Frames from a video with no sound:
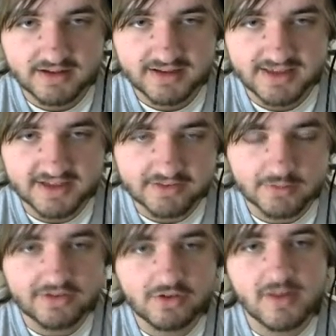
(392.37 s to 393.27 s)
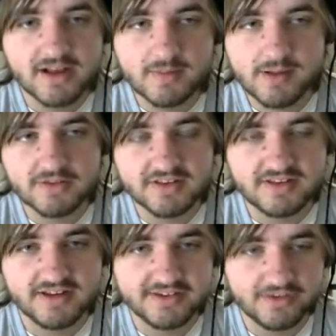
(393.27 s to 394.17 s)
Yeah, so assuming I'm able to
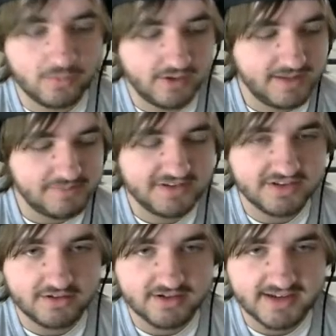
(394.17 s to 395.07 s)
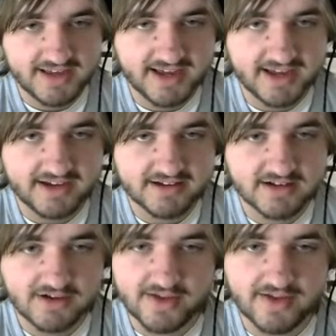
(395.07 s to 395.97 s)
stick to 1 episode a day
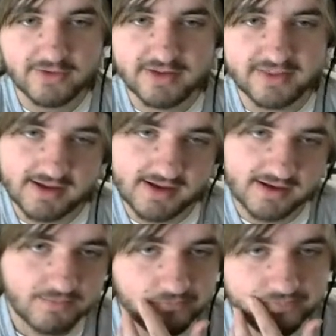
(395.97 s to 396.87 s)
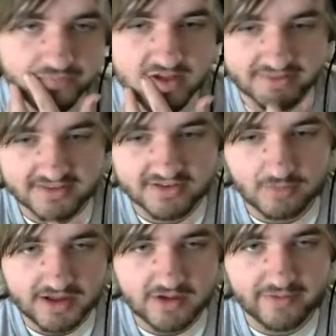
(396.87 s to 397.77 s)
of everything, this will
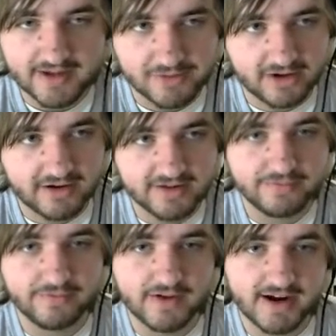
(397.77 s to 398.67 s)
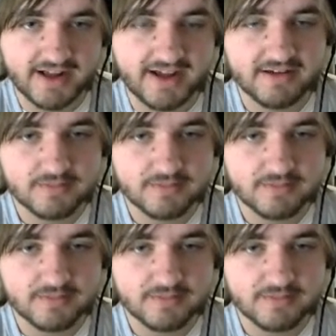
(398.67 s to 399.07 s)
be going up on Friday.